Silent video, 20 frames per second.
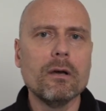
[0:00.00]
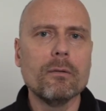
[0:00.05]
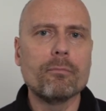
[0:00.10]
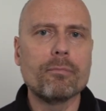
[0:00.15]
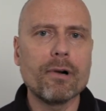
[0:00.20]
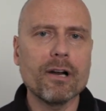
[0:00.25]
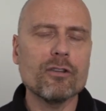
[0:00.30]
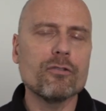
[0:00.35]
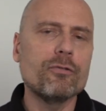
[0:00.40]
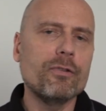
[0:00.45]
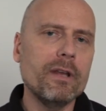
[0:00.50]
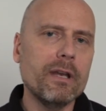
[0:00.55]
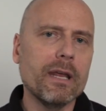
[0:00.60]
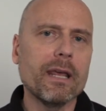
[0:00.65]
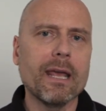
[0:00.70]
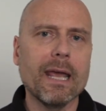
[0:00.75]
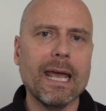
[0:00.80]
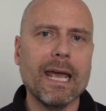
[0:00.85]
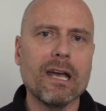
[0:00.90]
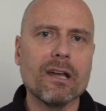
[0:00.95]

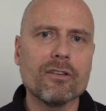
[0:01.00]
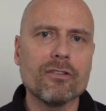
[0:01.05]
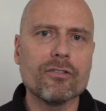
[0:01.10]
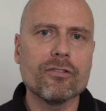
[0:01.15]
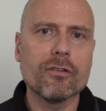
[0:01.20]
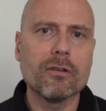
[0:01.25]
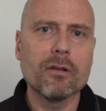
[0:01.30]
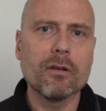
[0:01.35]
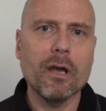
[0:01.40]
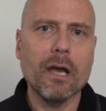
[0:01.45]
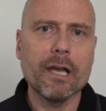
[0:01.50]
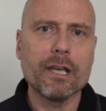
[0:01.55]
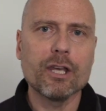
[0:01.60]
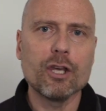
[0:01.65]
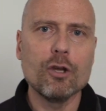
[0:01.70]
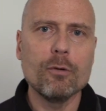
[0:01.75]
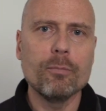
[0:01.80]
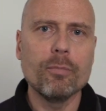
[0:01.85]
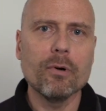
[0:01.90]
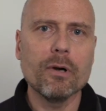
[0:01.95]
Breastfeeding adds
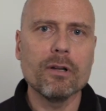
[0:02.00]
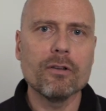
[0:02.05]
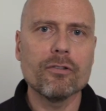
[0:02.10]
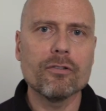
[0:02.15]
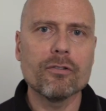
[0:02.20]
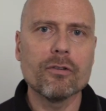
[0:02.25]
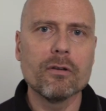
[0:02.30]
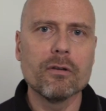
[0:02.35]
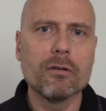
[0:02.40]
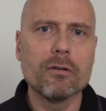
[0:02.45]
IQ points.